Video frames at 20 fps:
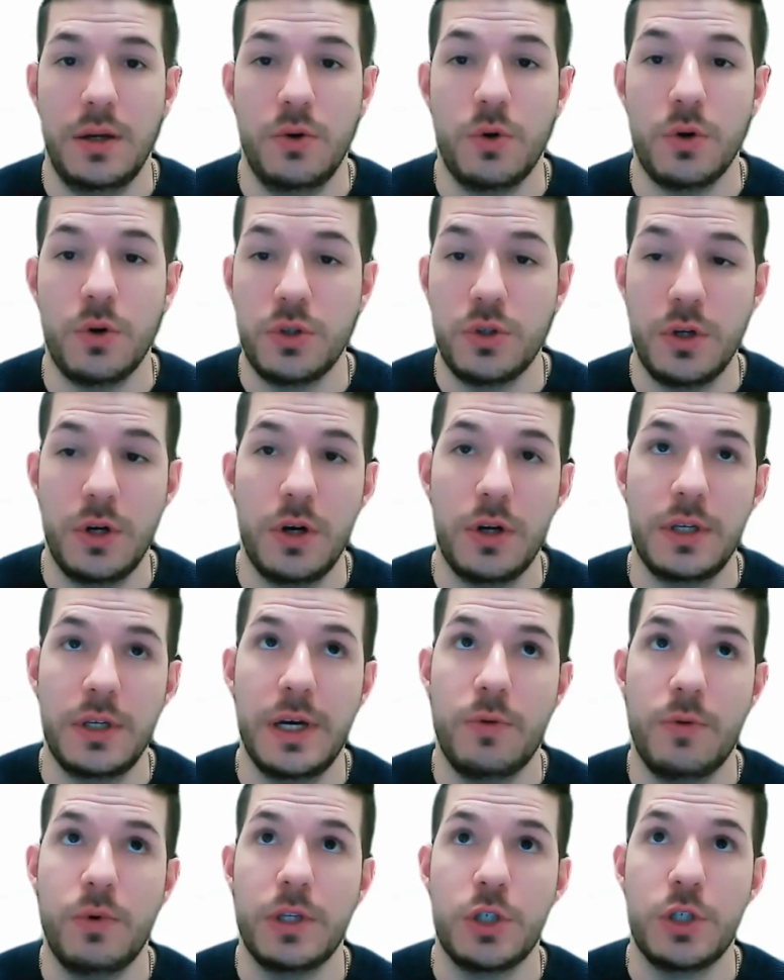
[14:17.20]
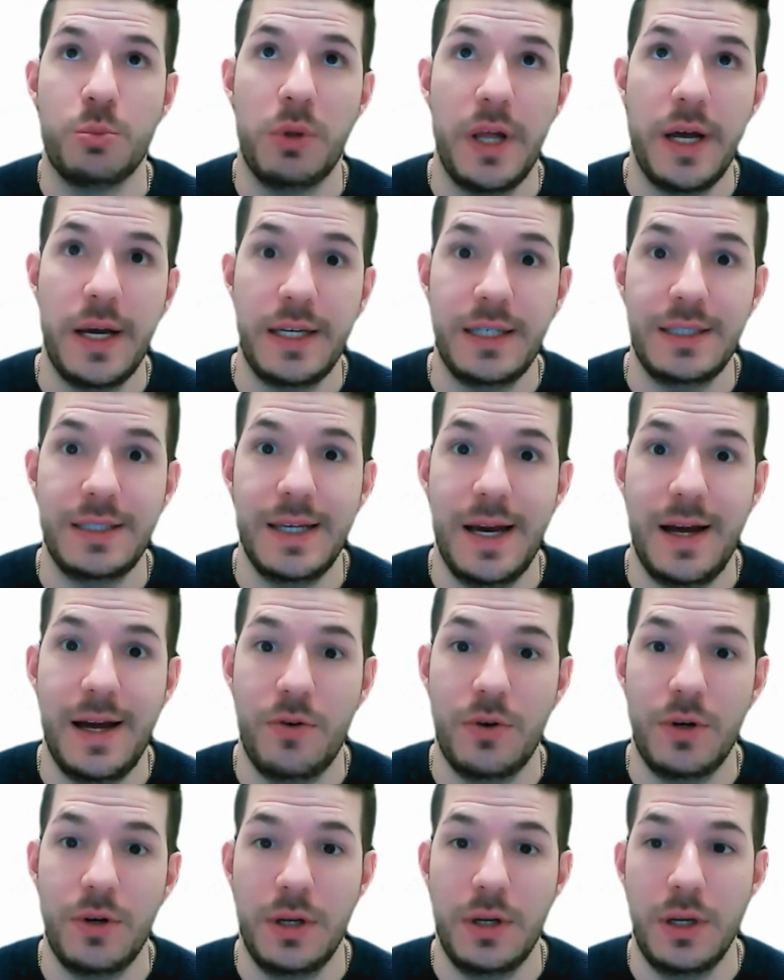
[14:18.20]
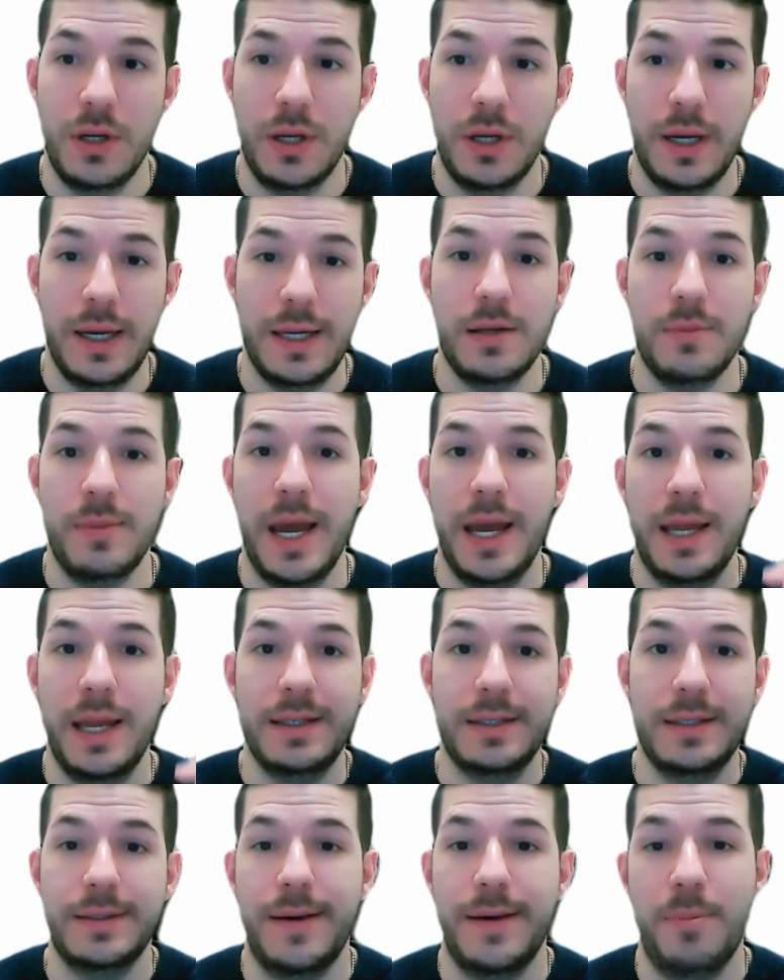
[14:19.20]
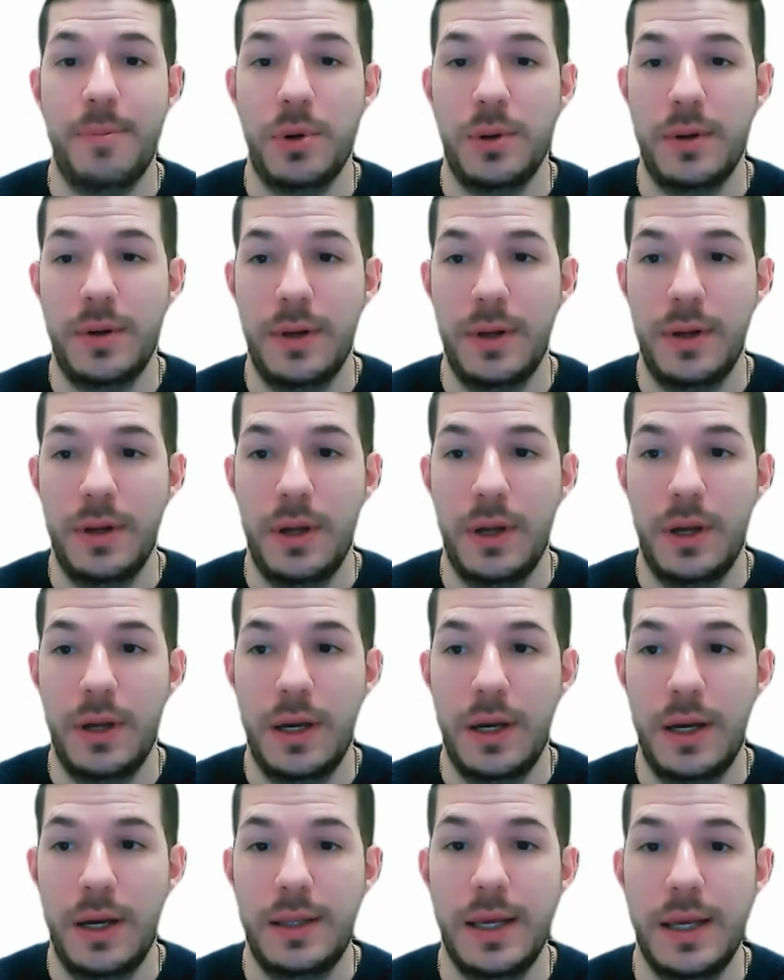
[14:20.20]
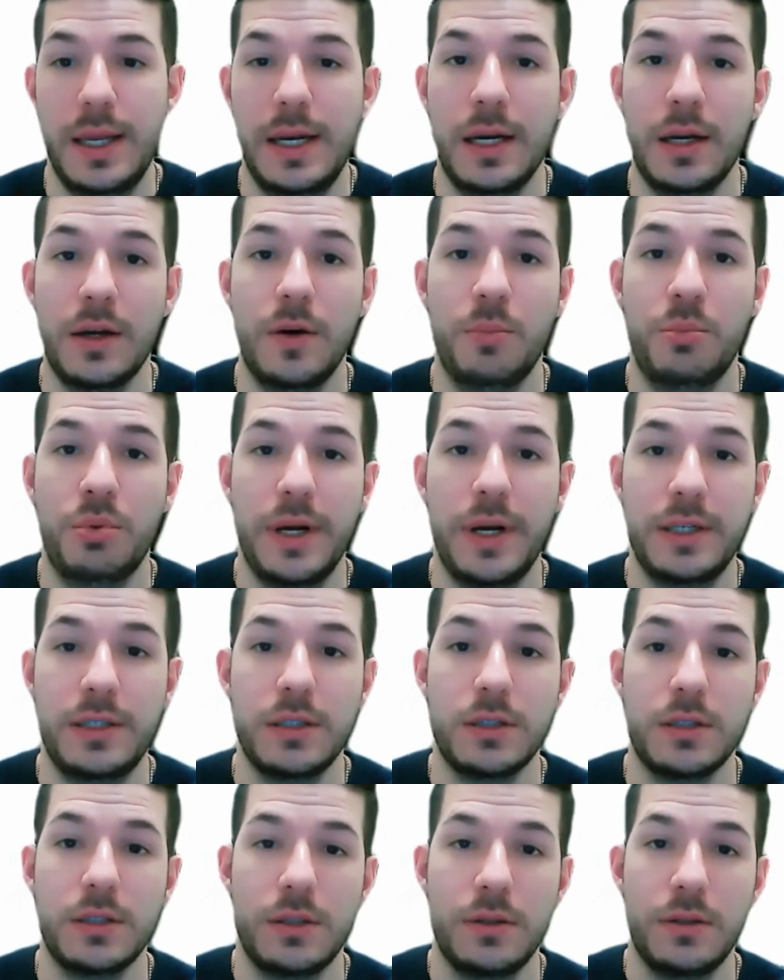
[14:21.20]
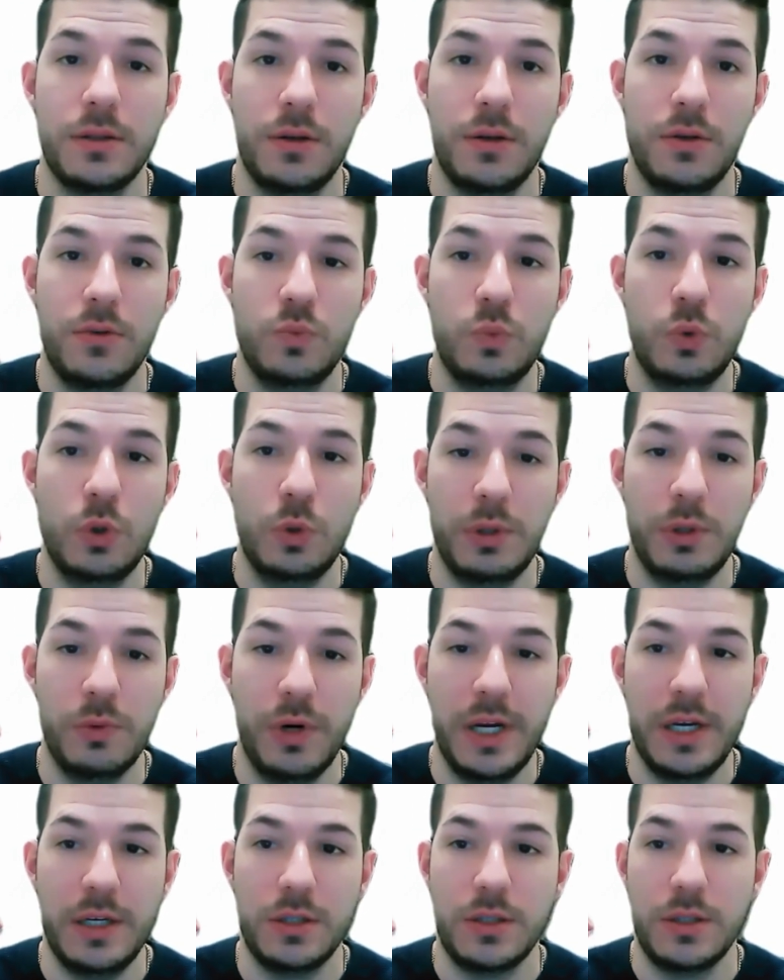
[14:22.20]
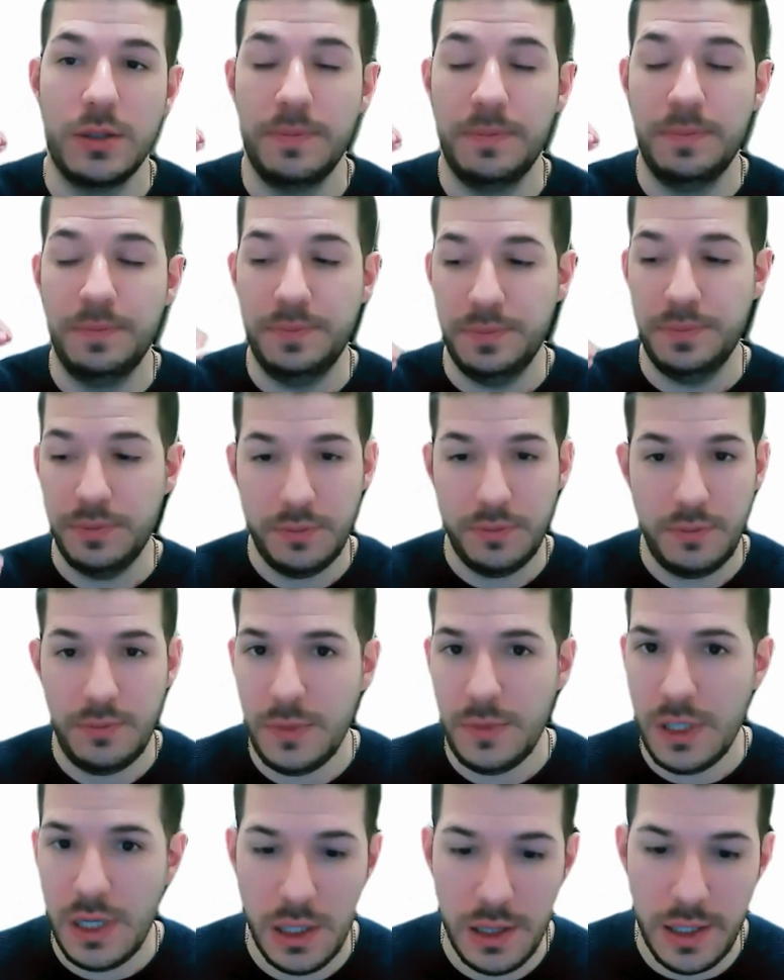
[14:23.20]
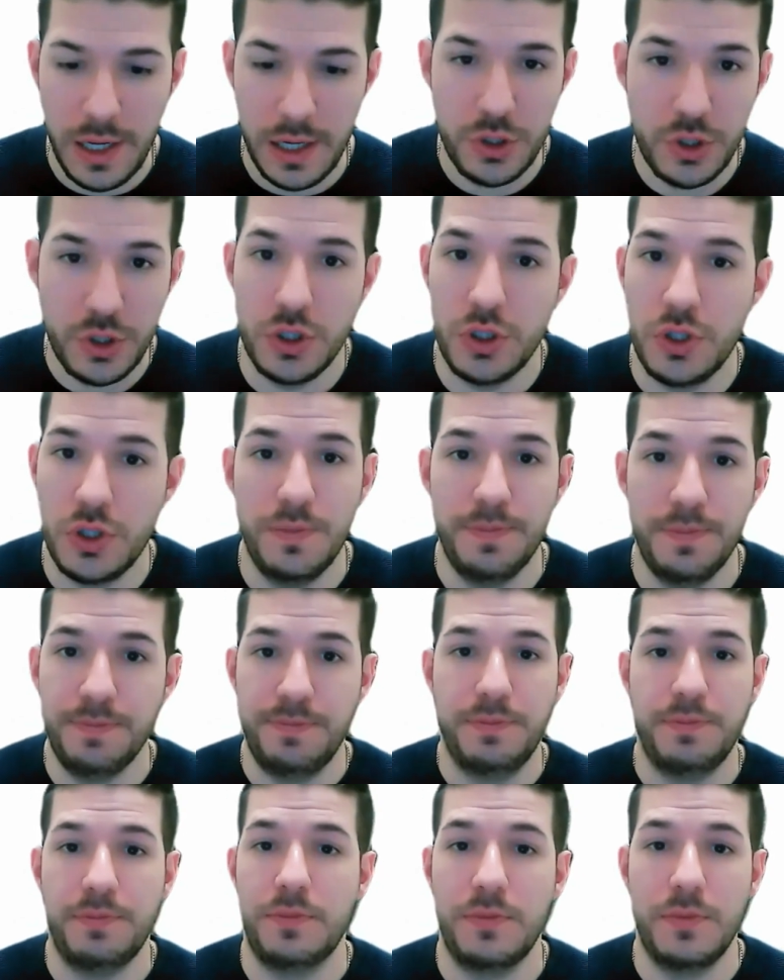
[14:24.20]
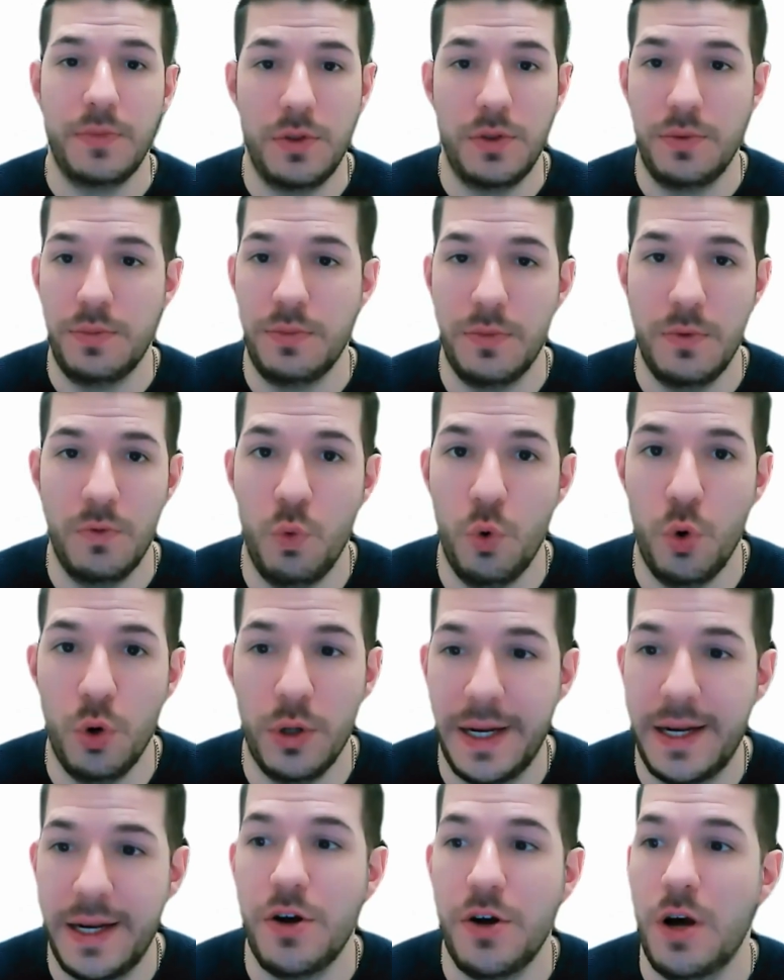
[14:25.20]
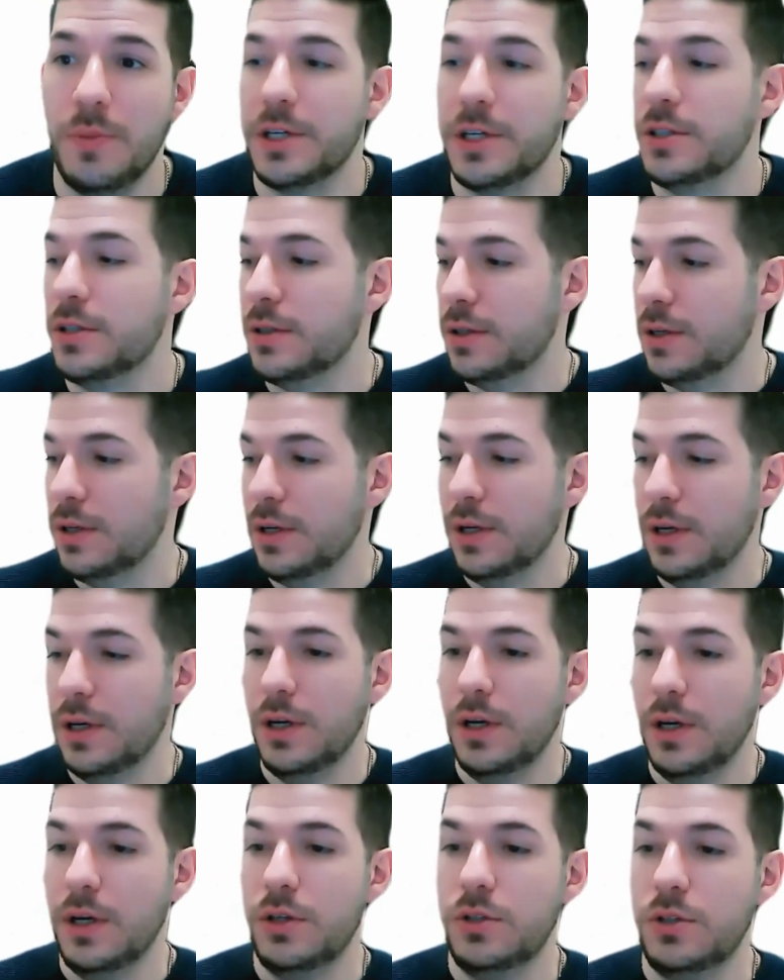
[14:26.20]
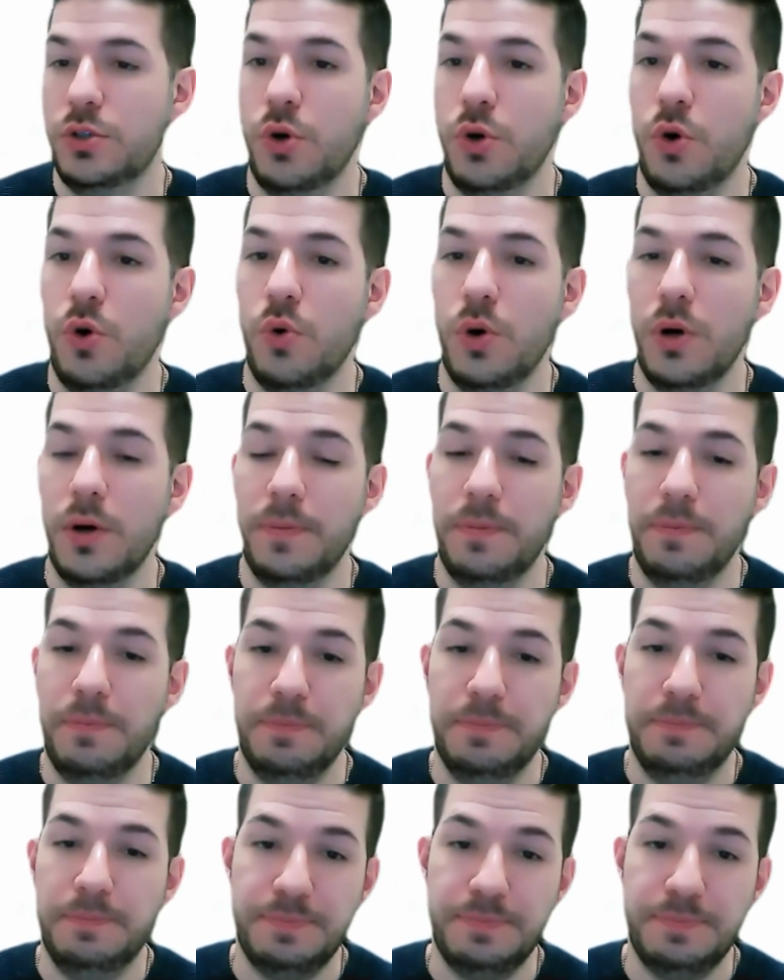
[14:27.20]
when supply is down and demand is up, then prices will be raised. That's just world economics. So